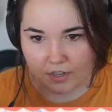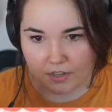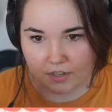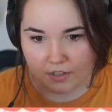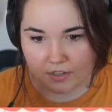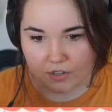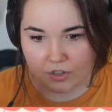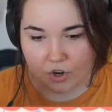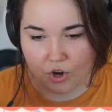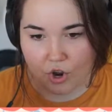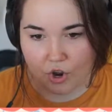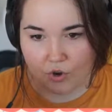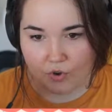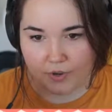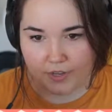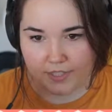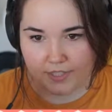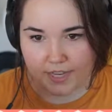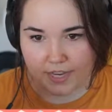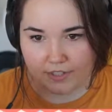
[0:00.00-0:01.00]
know
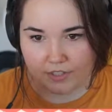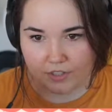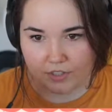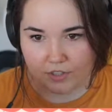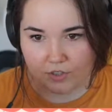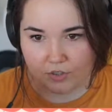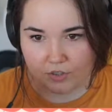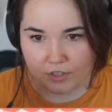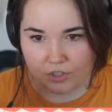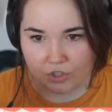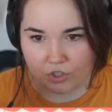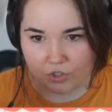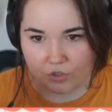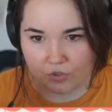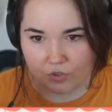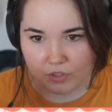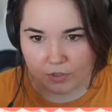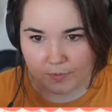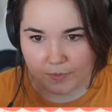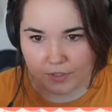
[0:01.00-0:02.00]
exactly who's in
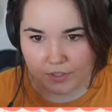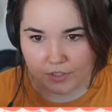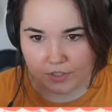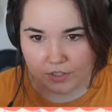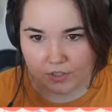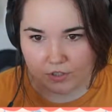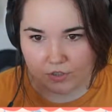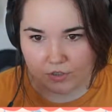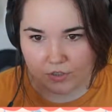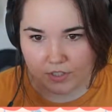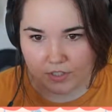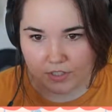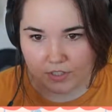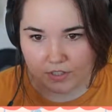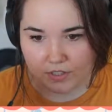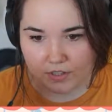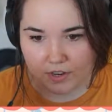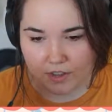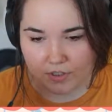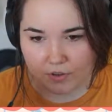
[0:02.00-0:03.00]
children's books and who's
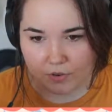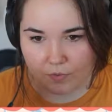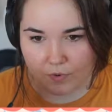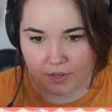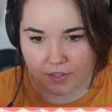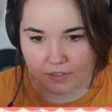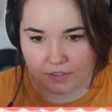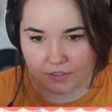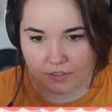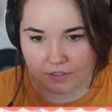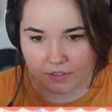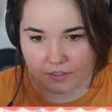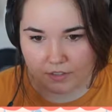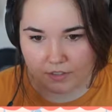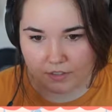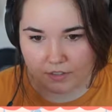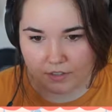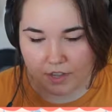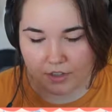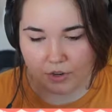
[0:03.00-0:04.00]
in other
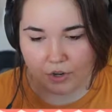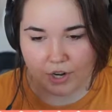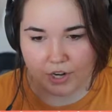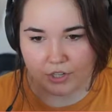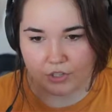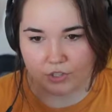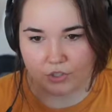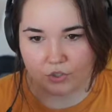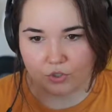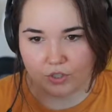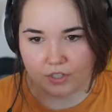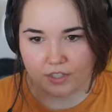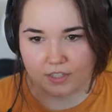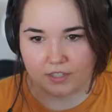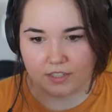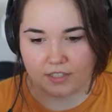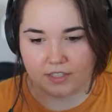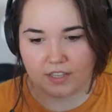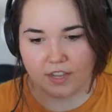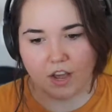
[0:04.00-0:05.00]
ones, other industries,
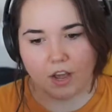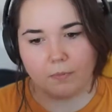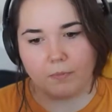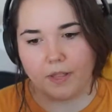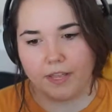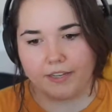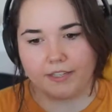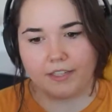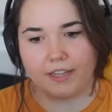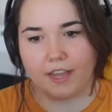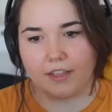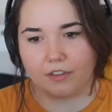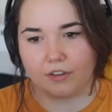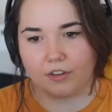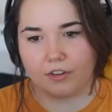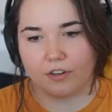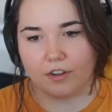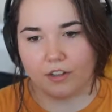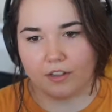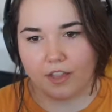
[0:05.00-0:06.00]
because they all blend
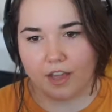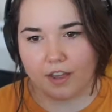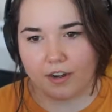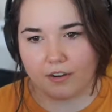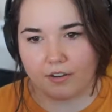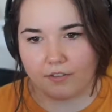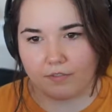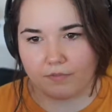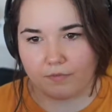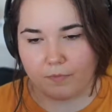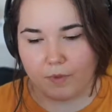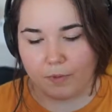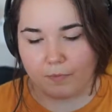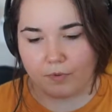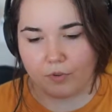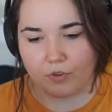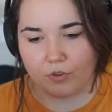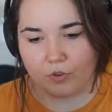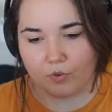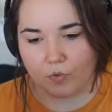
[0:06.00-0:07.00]
together. A lot of
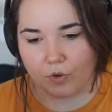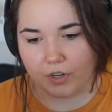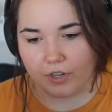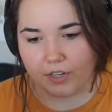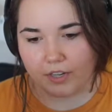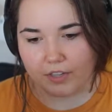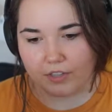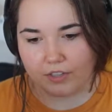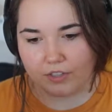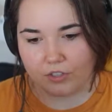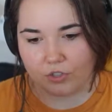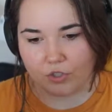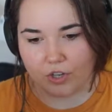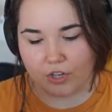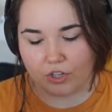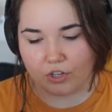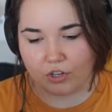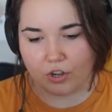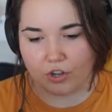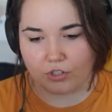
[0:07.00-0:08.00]
people who work in
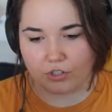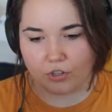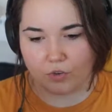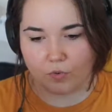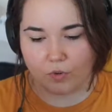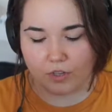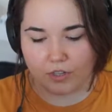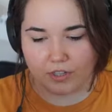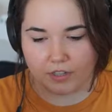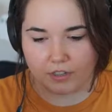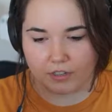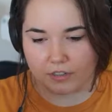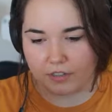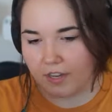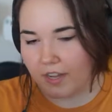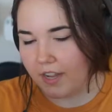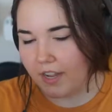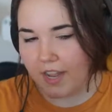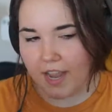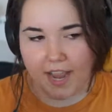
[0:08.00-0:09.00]
illustration also work in
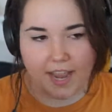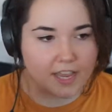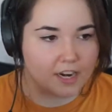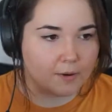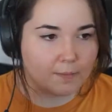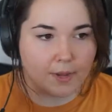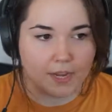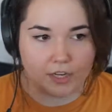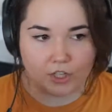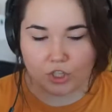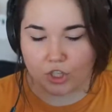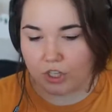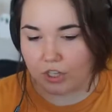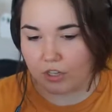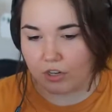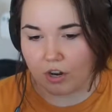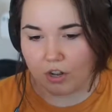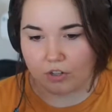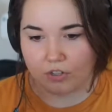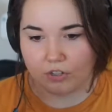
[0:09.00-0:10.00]

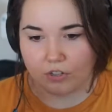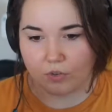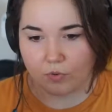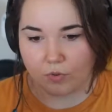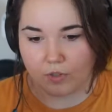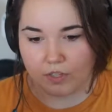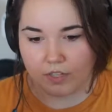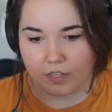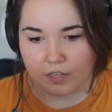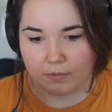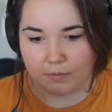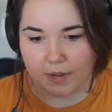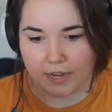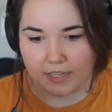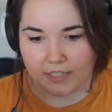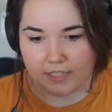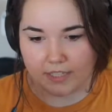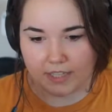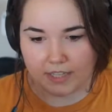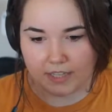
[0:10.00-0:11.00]
animation, also work in
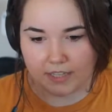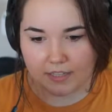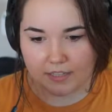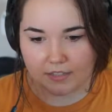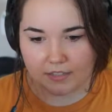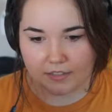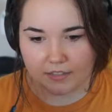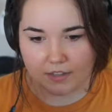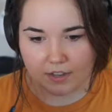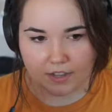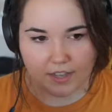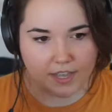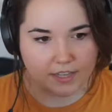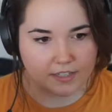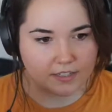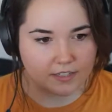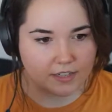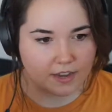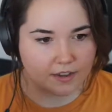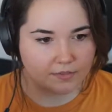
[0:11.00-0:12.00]
magazines, all that
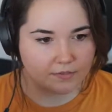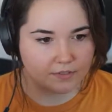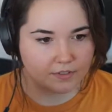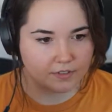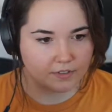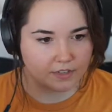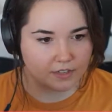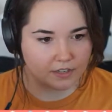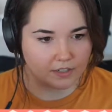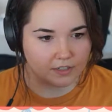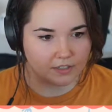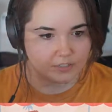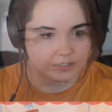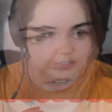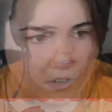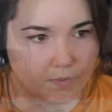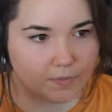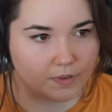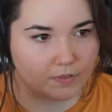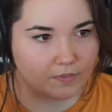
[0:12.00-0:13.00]
stuff. Here, let's go
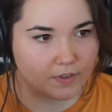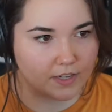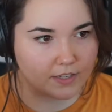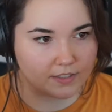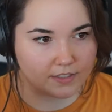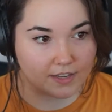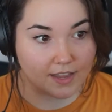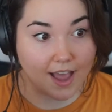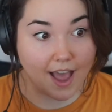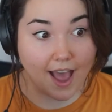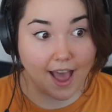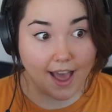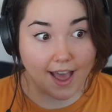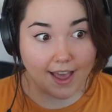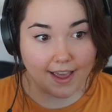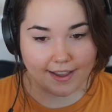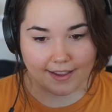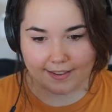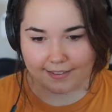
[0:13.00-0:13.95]
to Big Face. Hi.